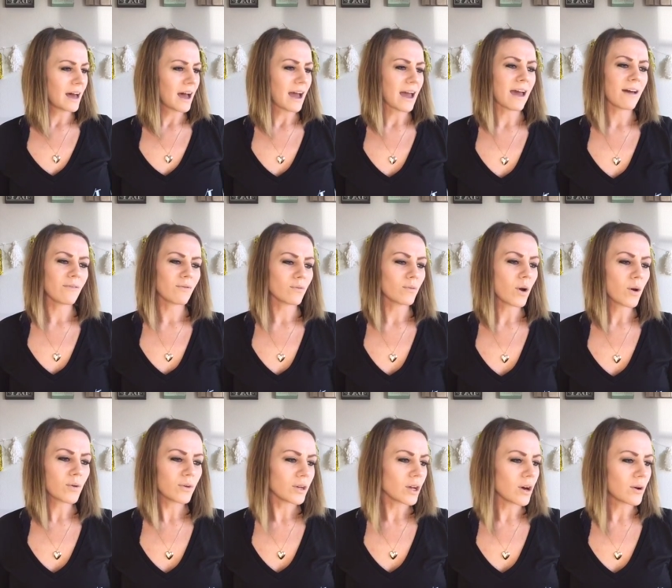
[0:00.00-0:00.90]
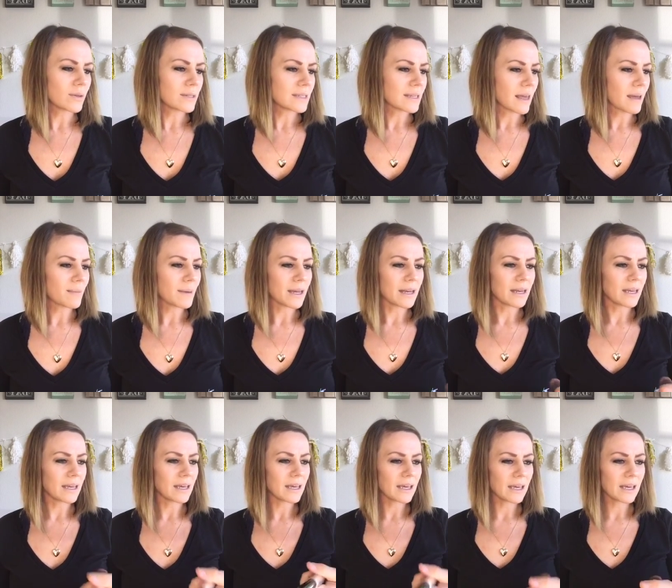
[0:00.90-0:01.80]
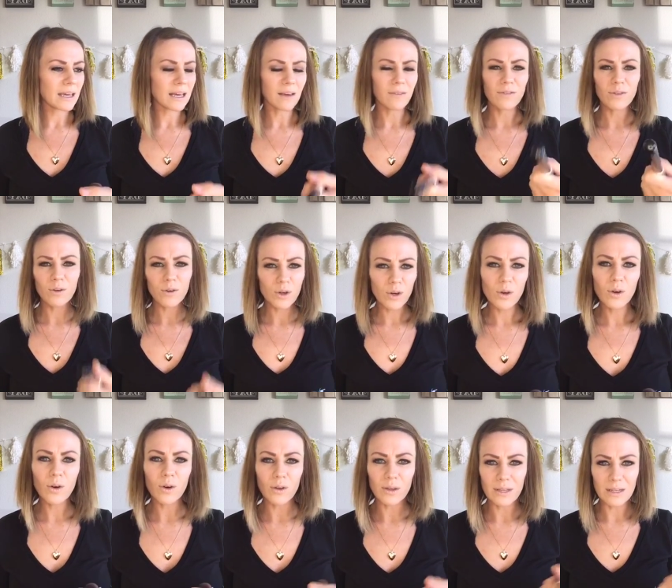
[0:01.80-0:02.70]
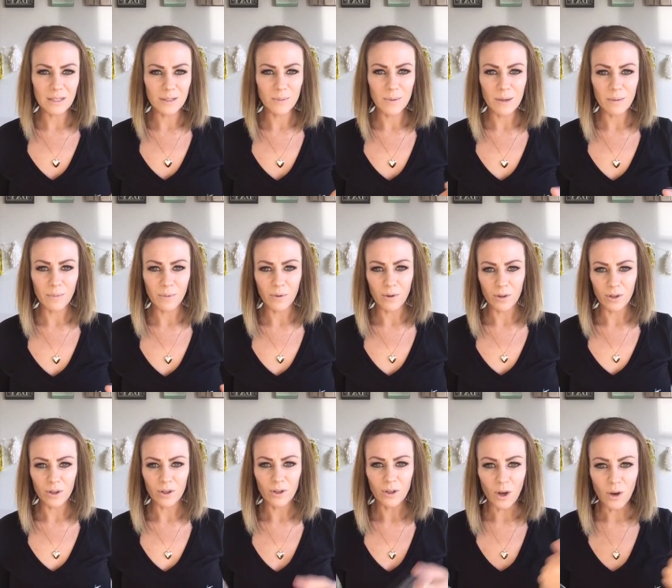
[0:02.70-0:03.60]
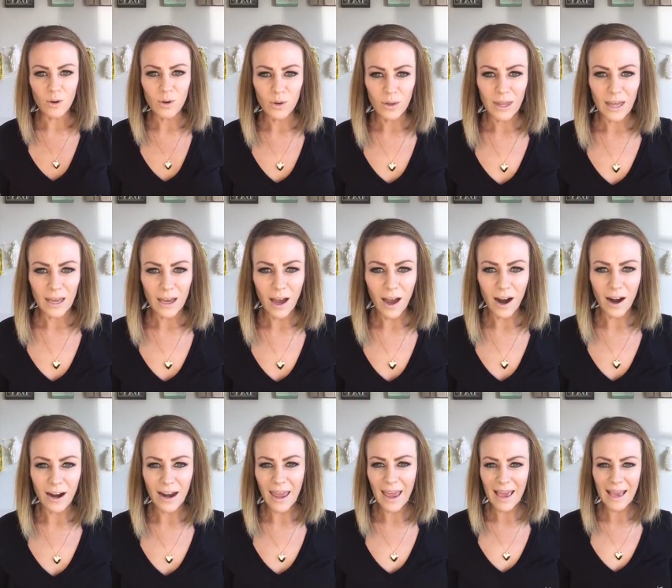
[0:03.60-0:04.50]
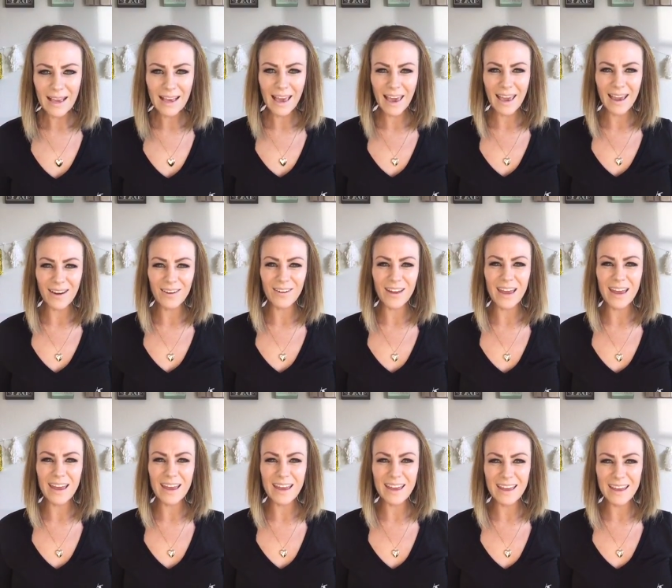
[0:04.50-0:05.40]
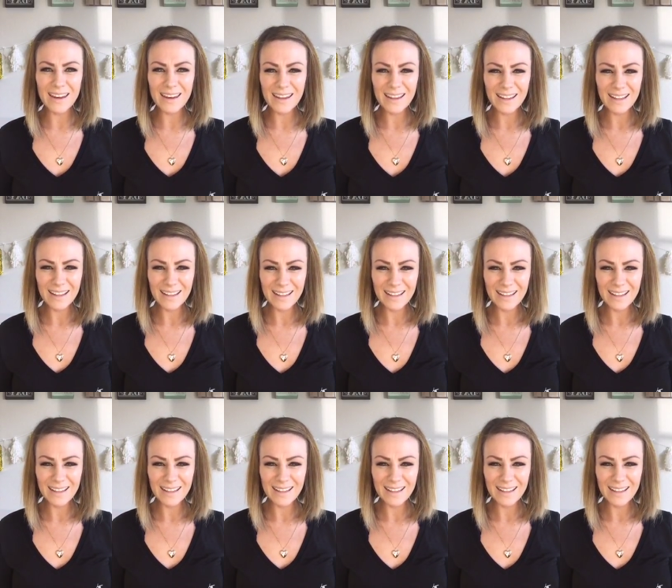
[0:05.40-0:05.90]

I wrote notes. I mean, he, if you Google these people, you'll know who they are. Hey, Karen.